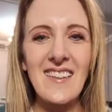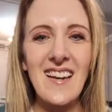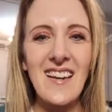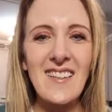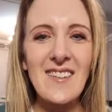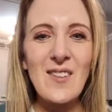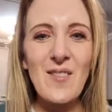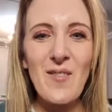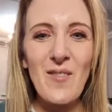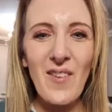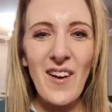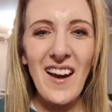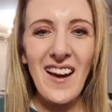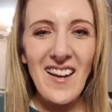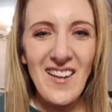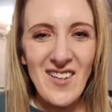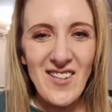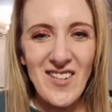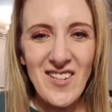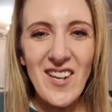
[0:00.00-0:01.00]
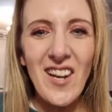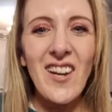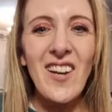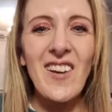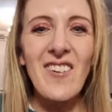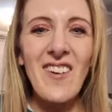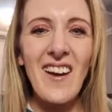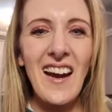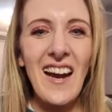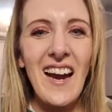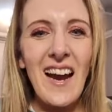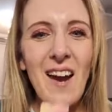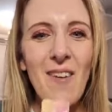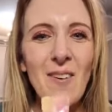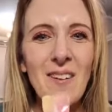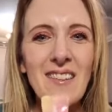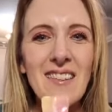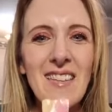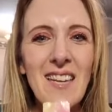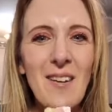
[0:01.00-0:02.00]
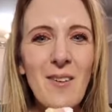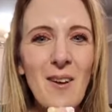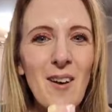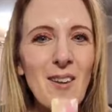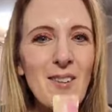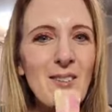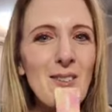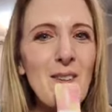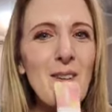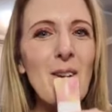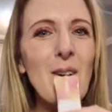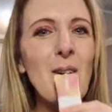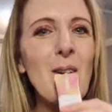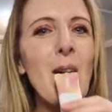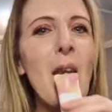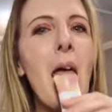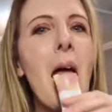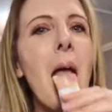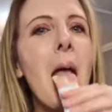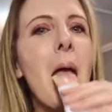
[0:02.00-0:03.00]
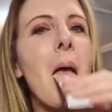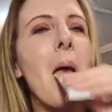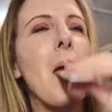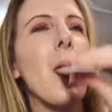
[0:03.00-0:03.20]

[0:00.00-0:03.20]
nice and fresh. Right, I will see you all soon.